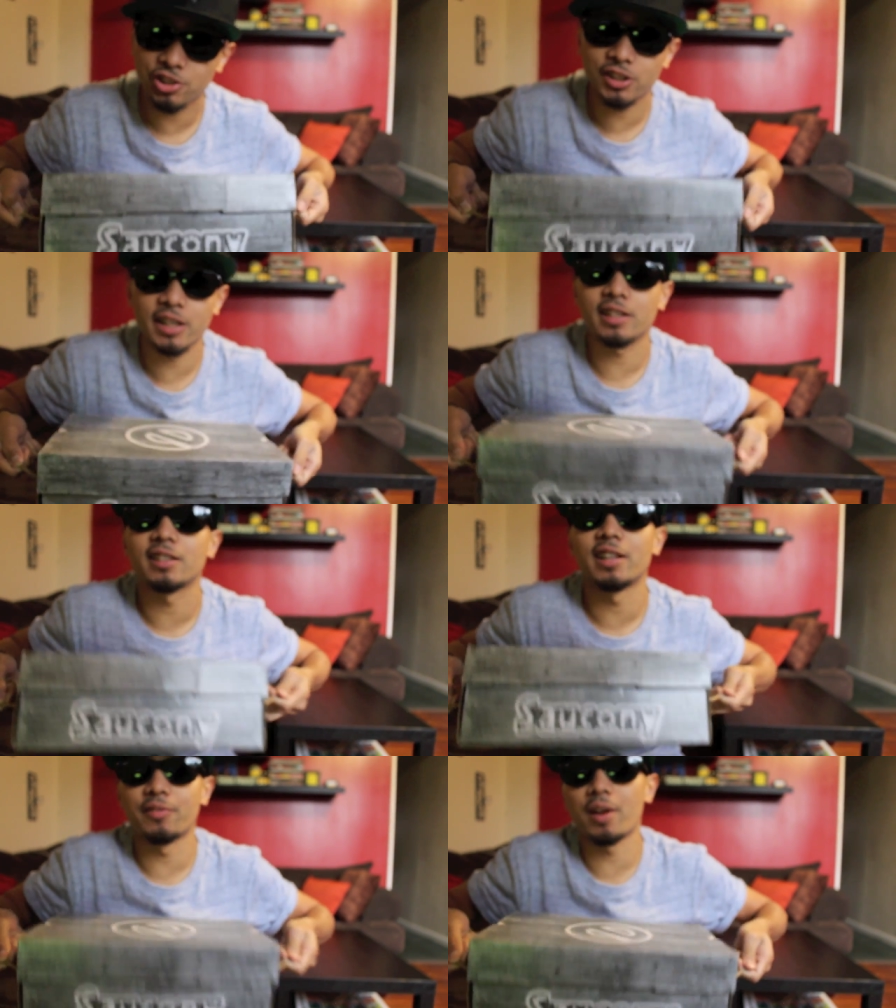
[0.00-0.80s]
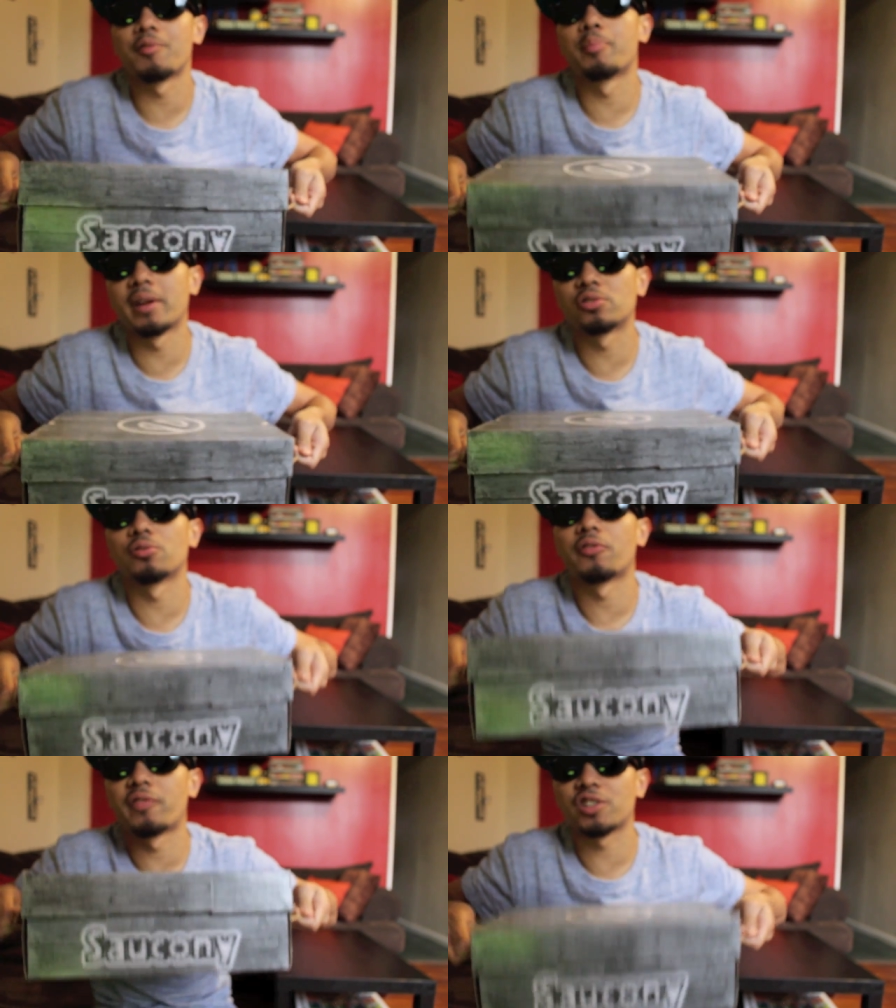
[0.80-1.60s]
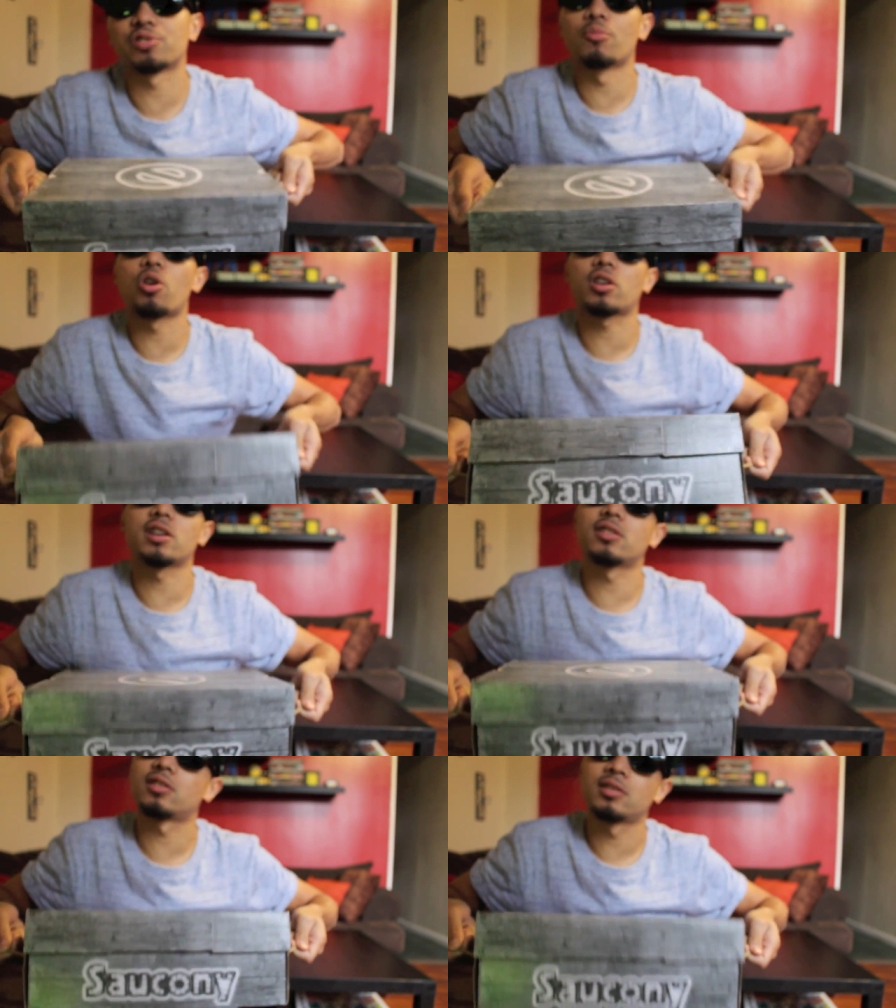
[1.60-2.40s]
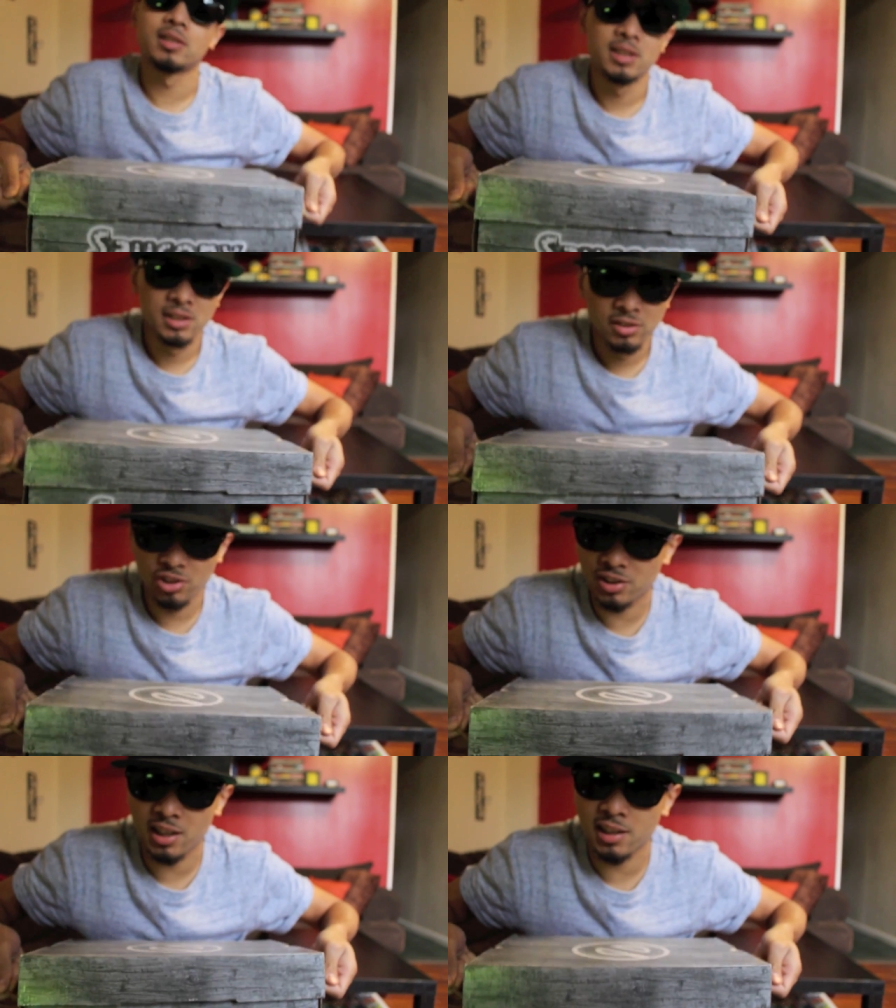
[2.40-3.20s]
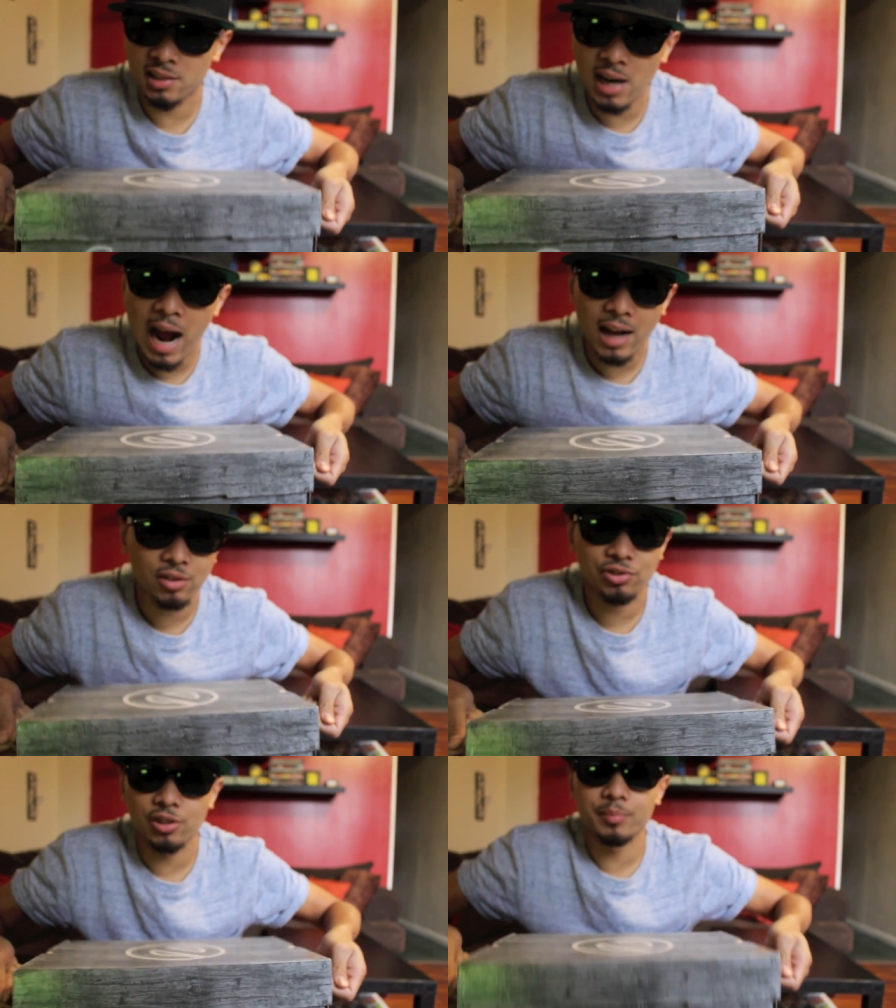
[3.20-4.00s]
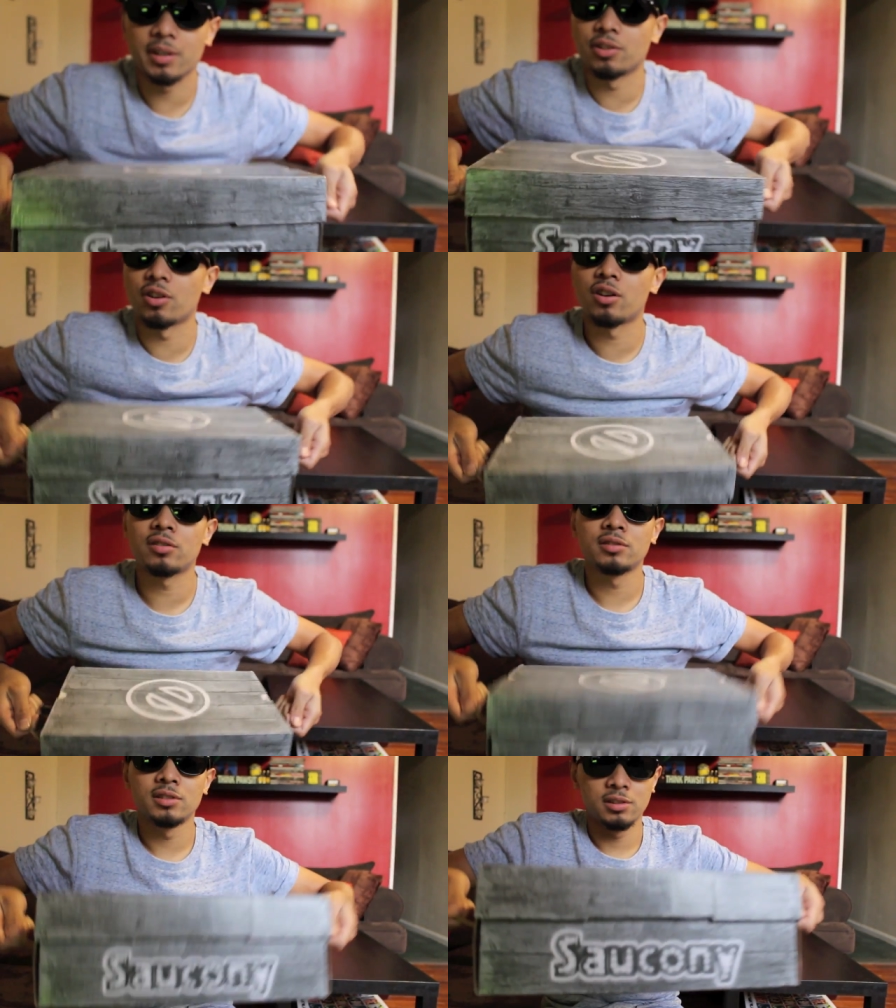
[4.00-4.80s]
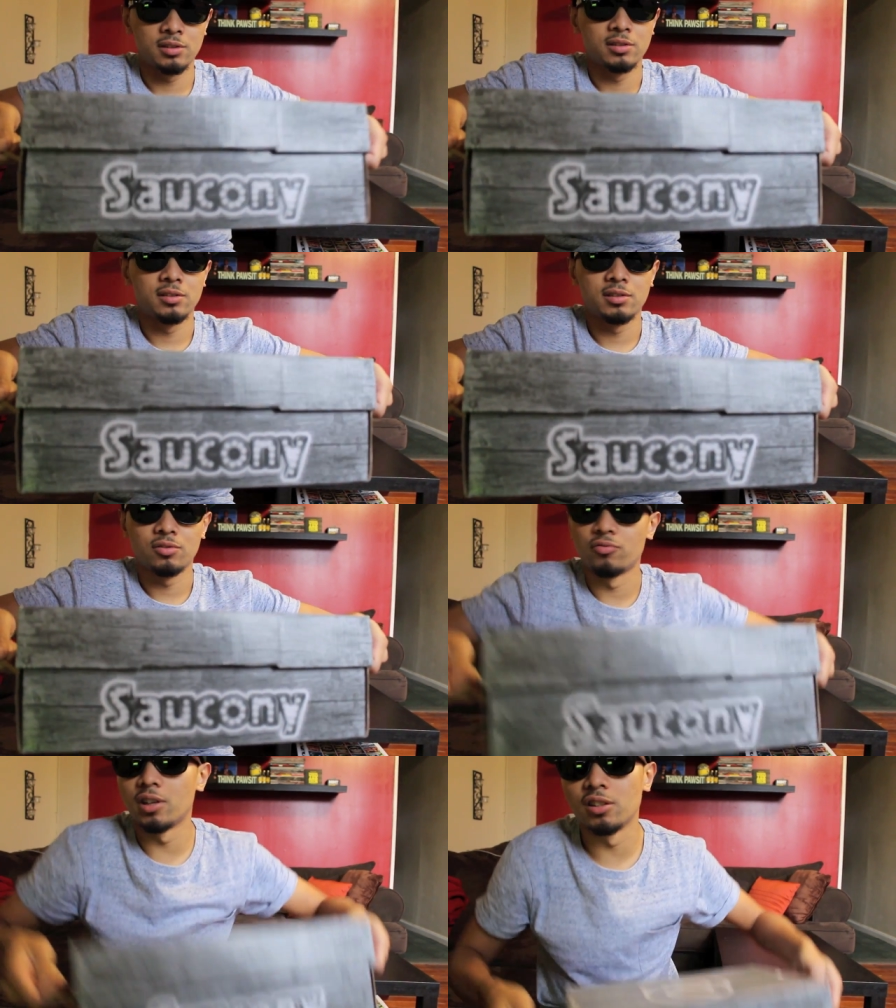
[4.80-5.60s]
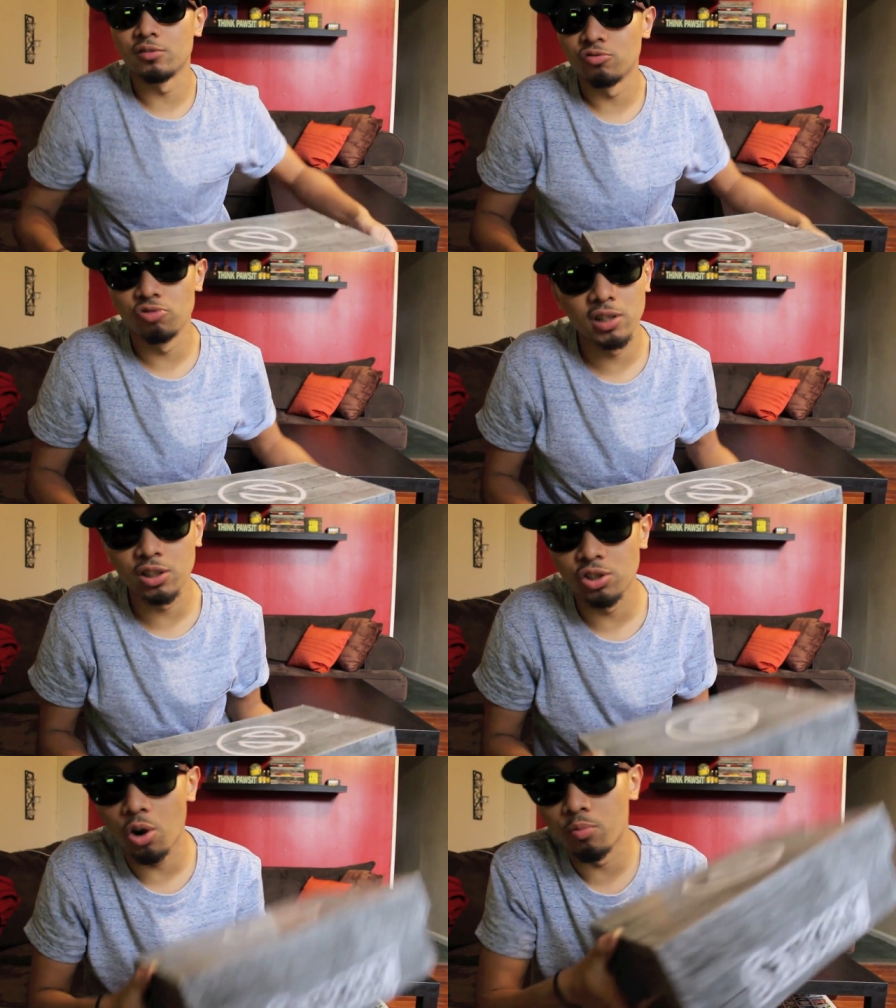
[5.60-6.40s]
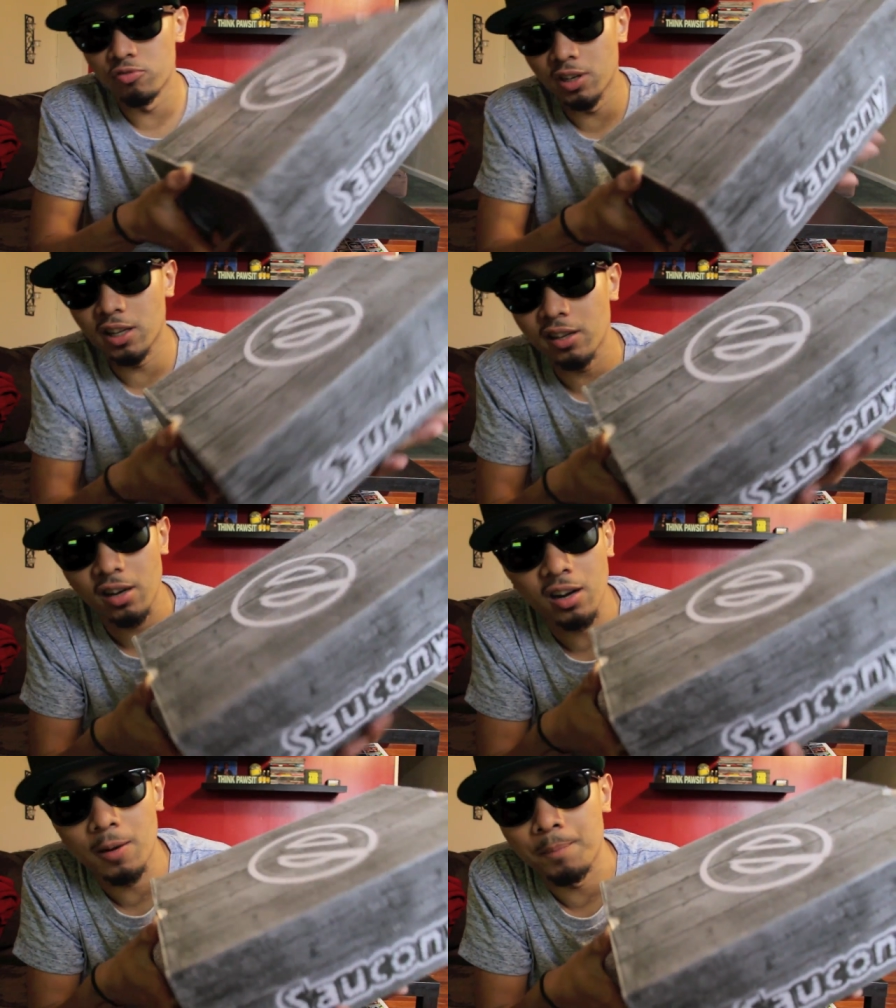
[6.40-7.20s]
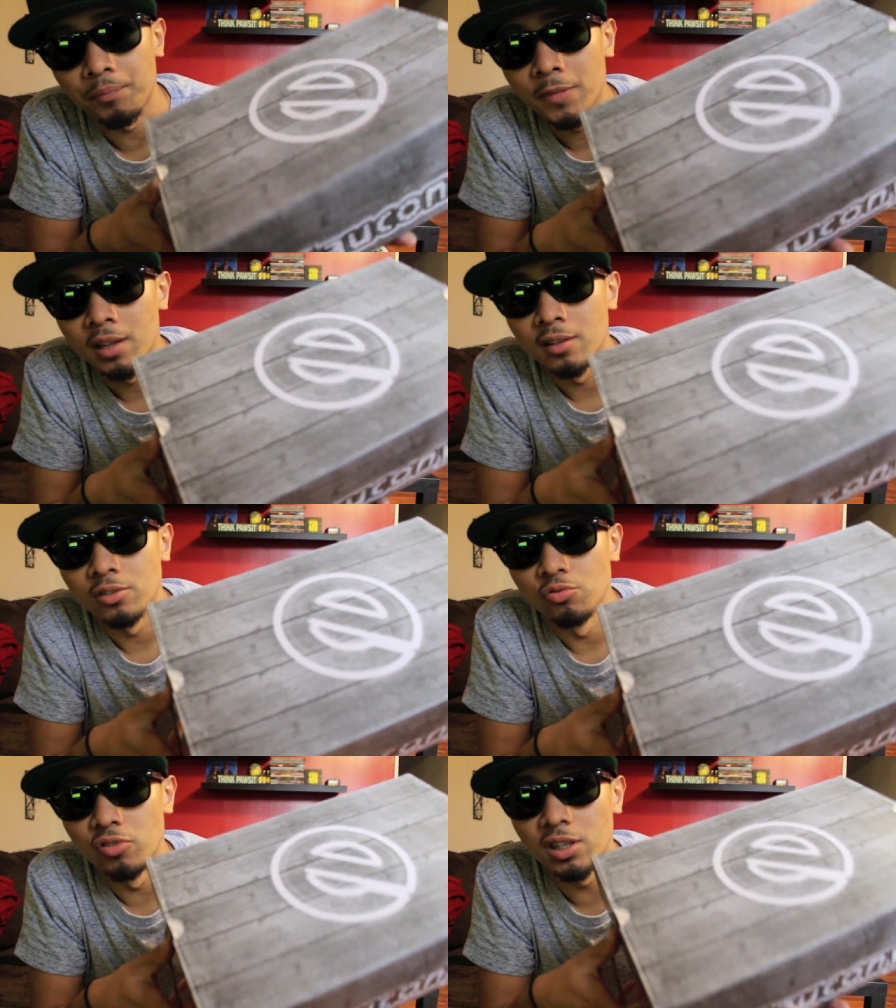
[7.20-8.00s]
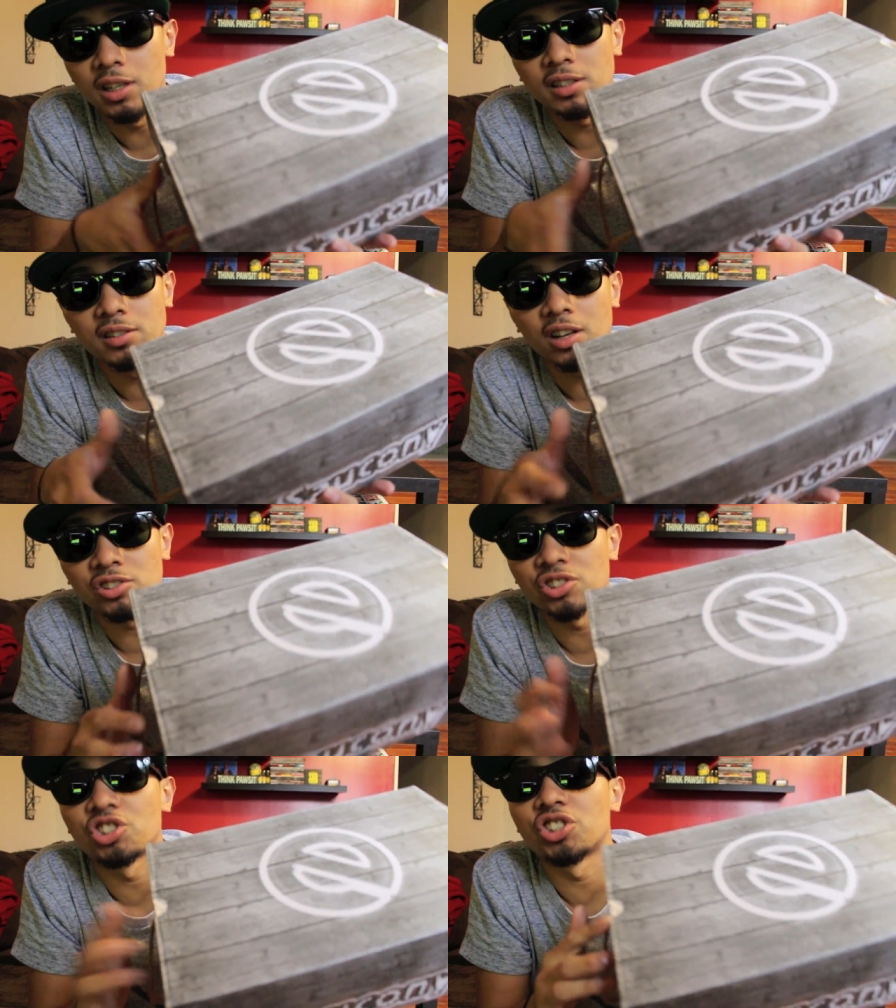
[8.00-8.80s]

and shit. If you ever been to a fish market or just like a dock or something, you know, really dope. Really does the